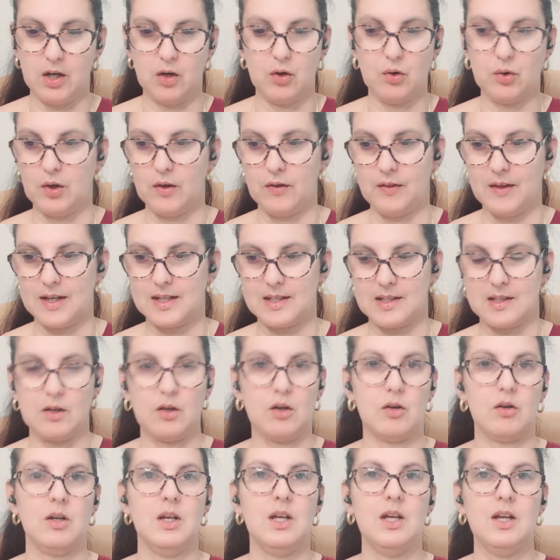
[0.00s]
Oh no, that's
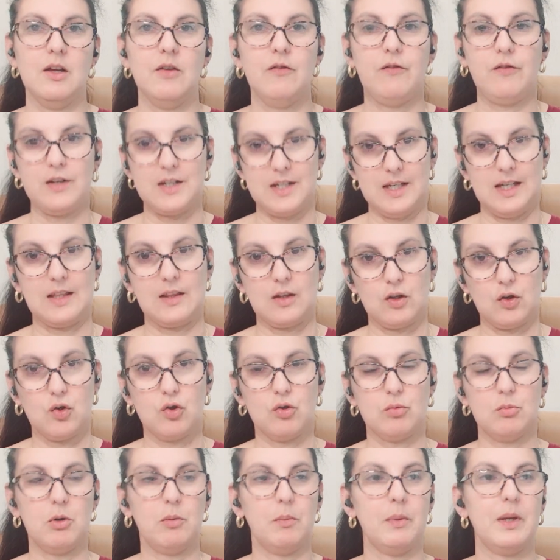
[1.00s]
not fitting the
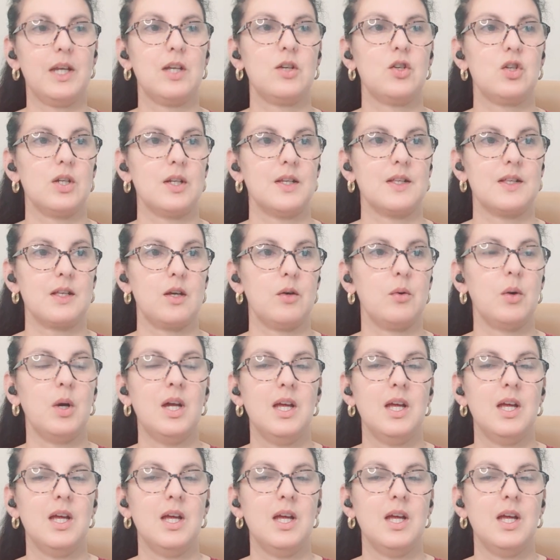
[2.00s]
normal picture. So